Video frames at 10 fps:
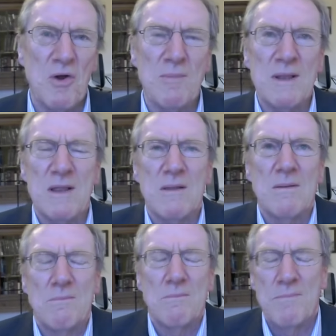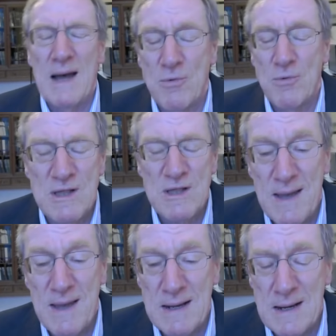agreement by
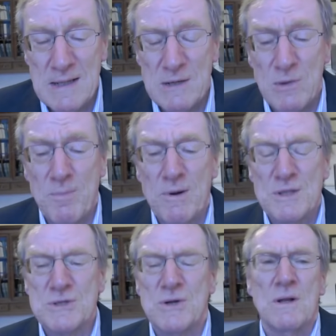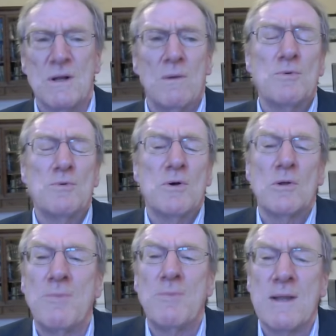Theresa May, initially with Boris Johnson, on what was
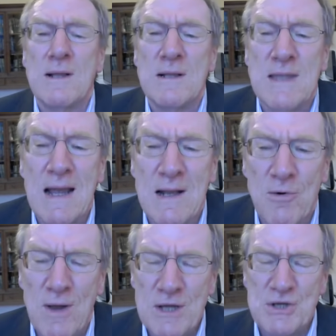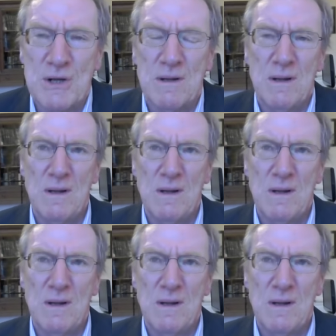called the political declaration,